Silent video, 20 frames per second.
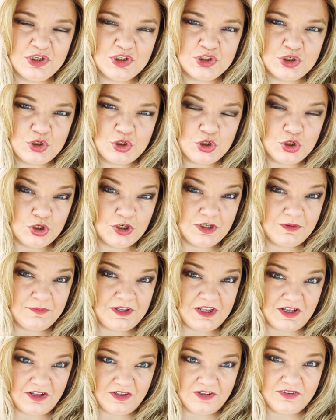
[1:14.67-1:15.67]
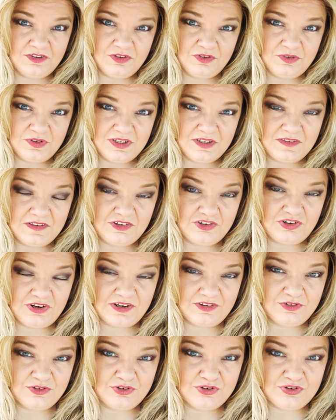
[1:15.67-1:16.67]
so you're going to be unloading the
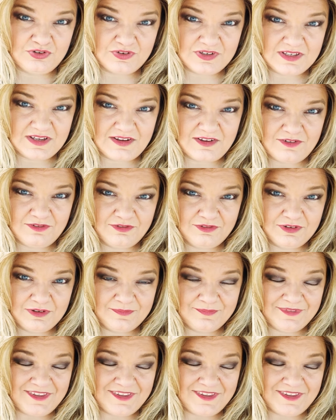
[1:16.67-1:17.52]
trailers yourself.